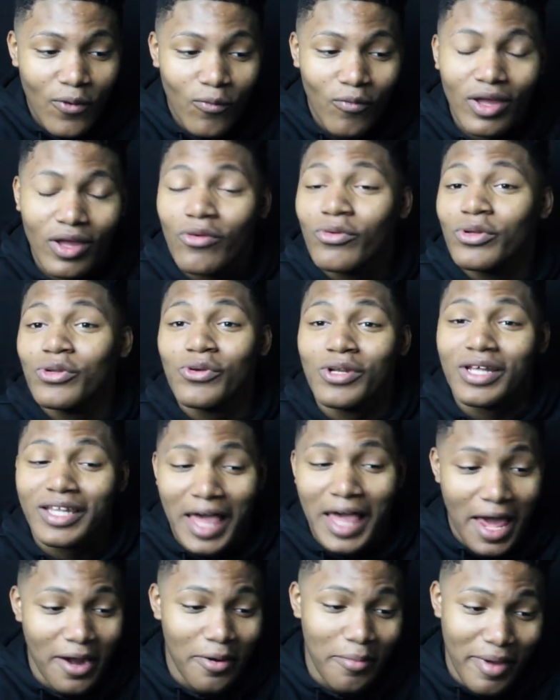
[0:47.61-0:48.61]
we're gonna do the
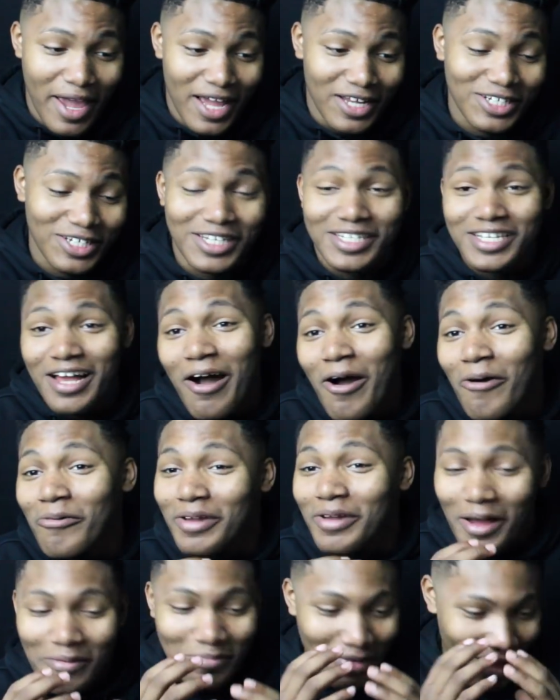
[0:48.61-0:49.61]
ladder match, cause
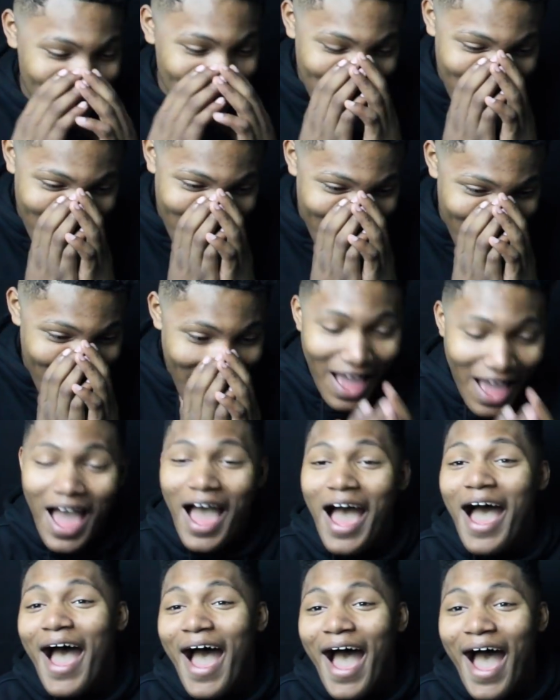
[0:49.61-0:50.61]
I'm
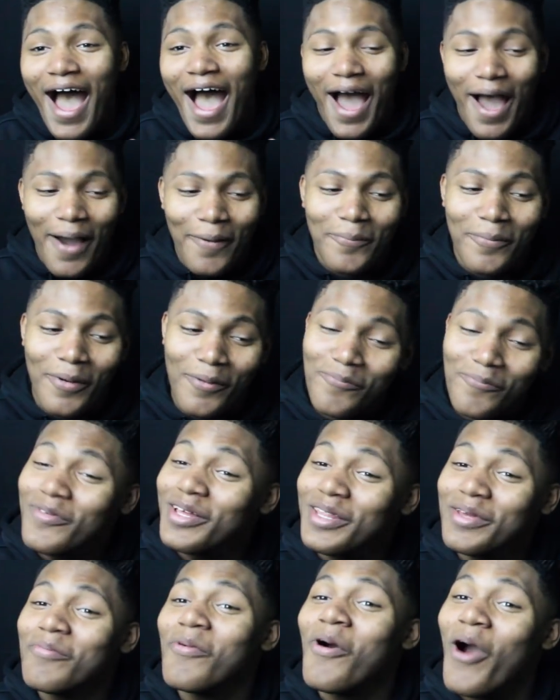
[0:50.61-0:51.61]

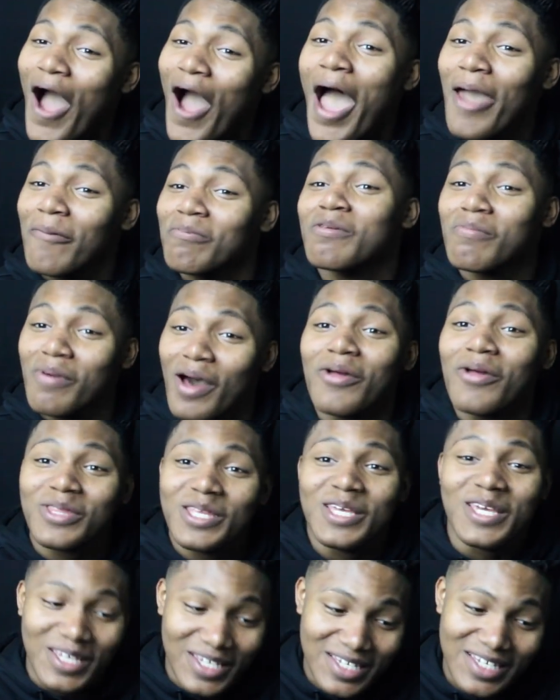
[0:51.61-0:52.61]
really more hyped about
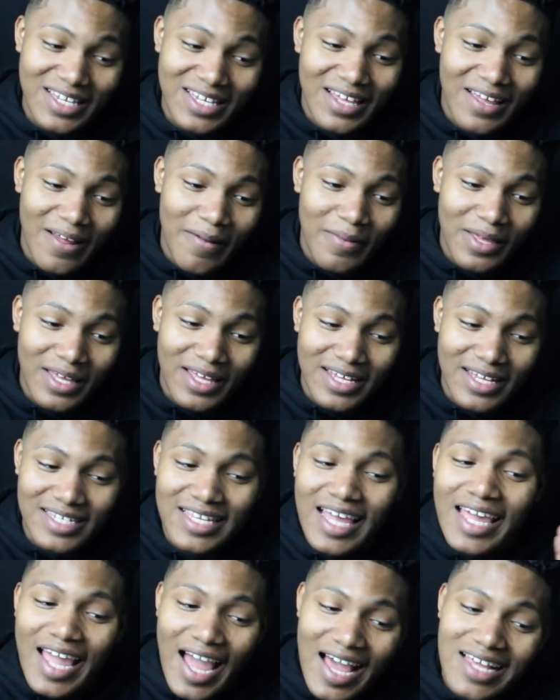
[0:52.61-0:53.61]
this, cause
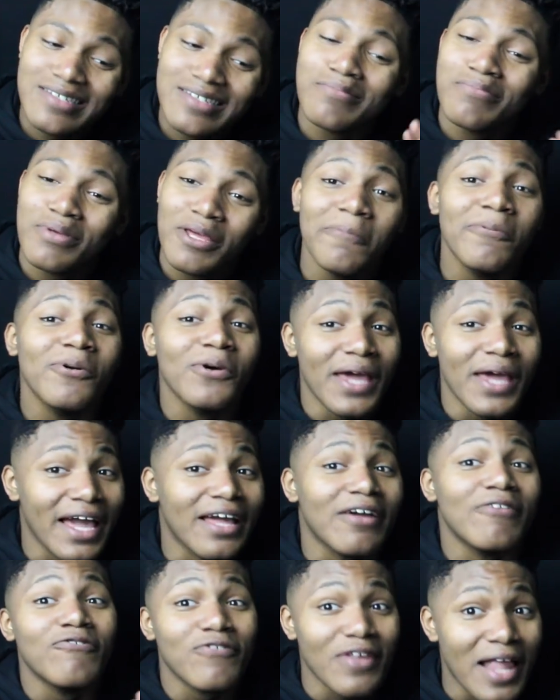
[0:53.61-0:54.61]
they got some people
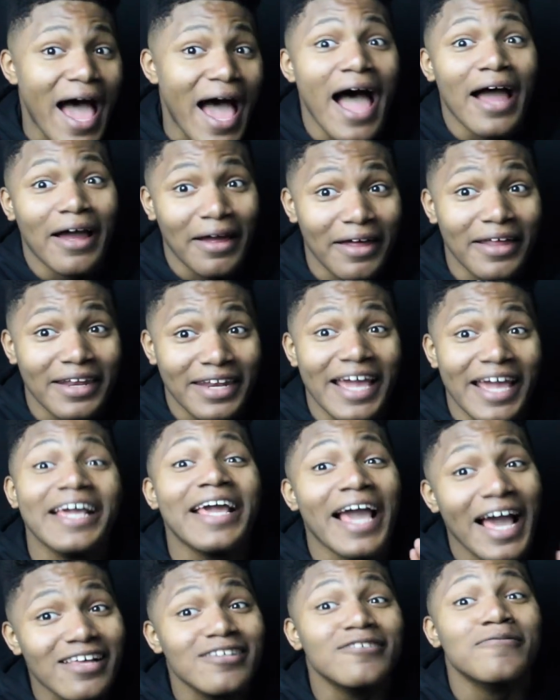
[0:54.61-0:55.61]
that can fly. They
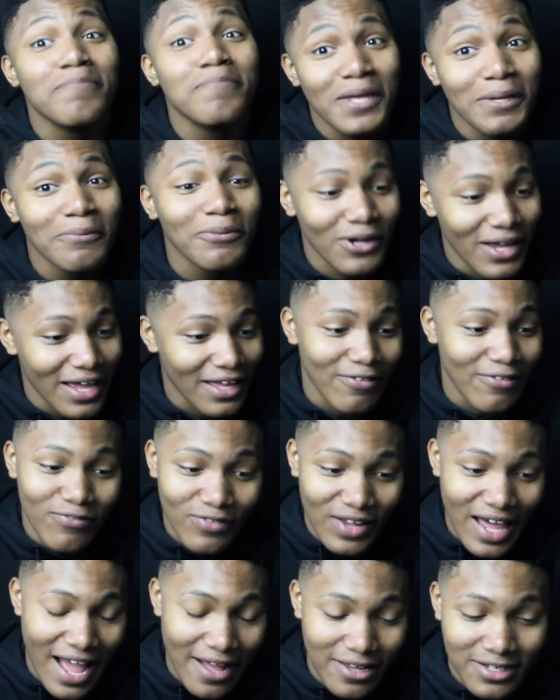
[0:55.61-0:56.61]
got some people that can
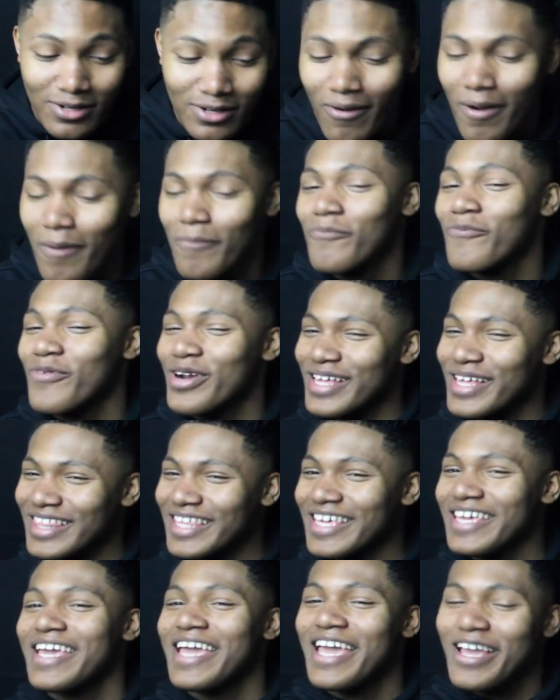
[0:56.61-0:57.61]
fly. So I'm
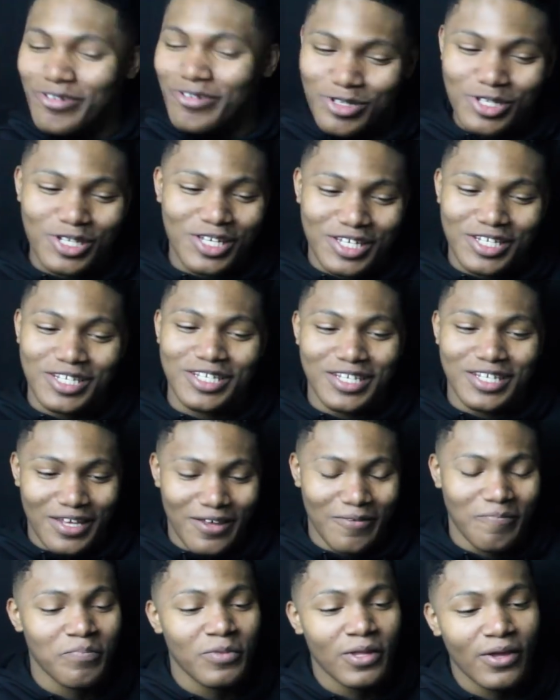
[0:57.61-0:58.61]
really interested to
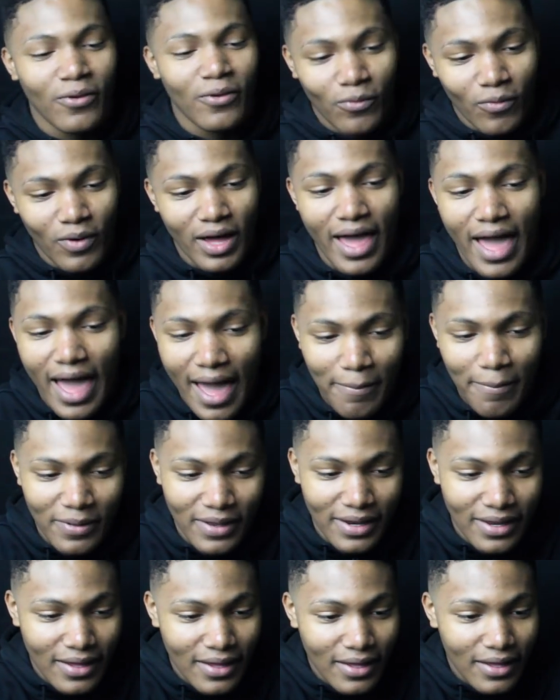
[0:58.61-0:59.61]
see what
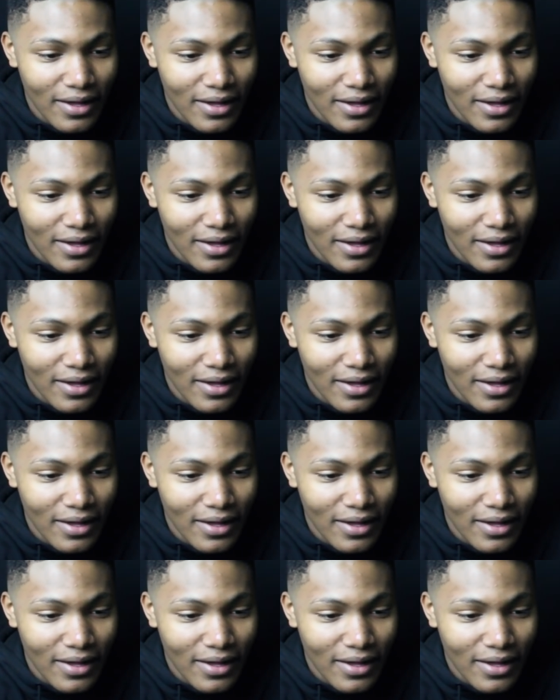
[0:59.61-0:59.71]
happened.